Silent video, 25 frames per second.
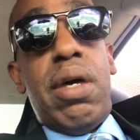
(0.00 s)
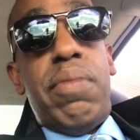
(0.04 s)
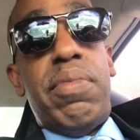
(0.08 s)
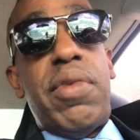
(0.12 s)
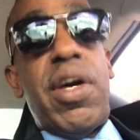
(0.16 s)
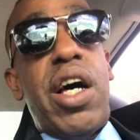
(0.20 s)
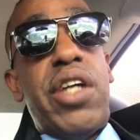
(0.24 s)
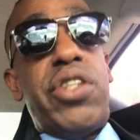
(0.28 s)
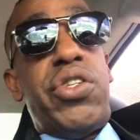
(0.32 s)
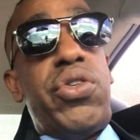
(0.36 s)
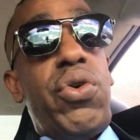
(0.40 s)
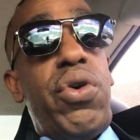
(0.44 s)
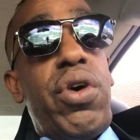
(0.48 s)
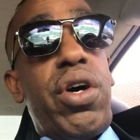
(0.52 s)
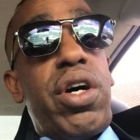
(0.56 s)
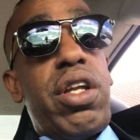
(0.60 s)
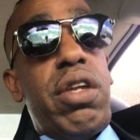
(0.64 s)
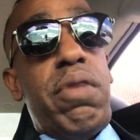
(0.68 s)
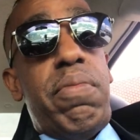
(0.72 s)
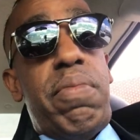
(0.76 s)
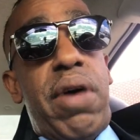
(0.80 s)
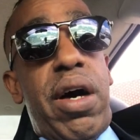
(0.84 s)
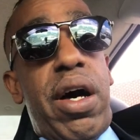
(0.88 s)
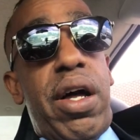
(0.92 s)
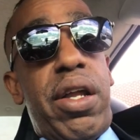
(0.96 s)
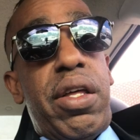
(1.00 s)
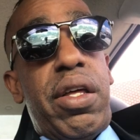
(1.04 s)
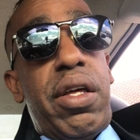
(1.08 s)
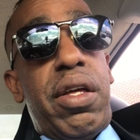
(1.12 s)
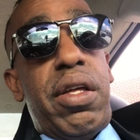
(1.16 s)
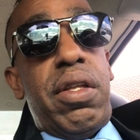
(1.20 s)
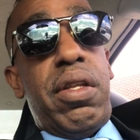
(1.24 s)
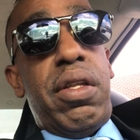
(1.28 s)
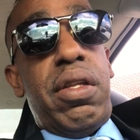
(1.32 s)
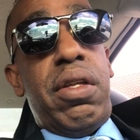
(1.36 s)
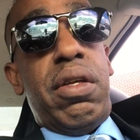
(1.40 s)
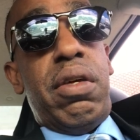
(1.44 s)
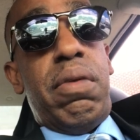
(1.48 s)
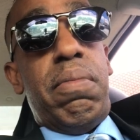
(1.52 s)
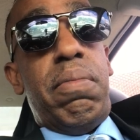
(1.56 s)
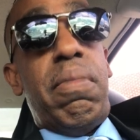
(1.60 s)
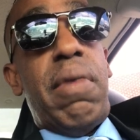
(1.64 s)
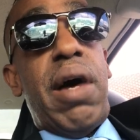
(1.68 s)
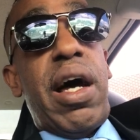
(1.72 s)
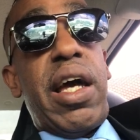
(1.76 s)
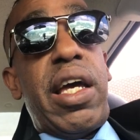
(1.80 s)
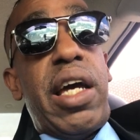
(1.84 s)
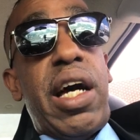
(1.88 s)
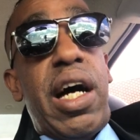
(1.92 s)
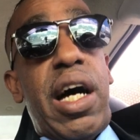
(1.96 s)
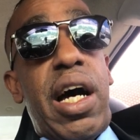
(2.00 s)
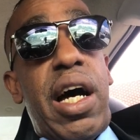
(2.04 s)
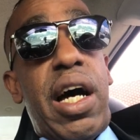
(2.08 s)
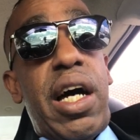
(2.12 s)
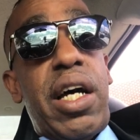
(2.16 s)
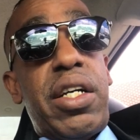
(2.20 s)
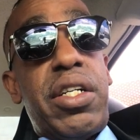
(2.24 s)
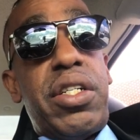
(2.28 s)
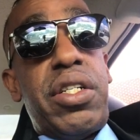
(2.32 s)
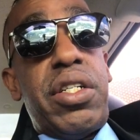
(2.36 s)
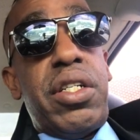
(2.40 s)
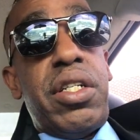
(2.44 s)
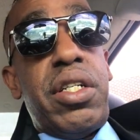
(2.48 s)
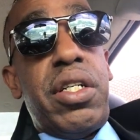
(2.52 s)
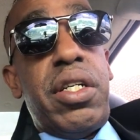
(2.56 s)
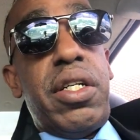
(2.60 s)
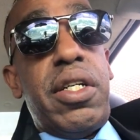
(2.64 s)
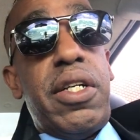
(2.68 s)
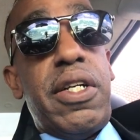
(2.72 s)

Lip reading: Not talking about it. My gosh.